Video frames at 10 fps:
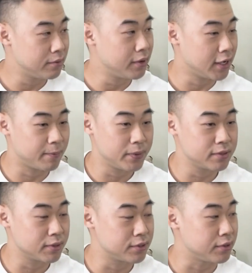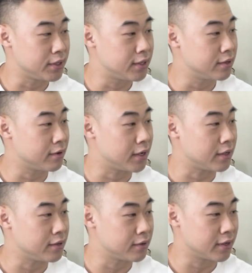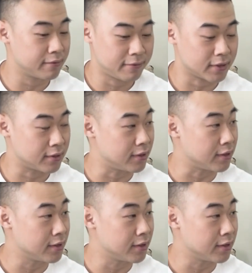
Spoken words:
what happens once you eat it, right? You get fucked up.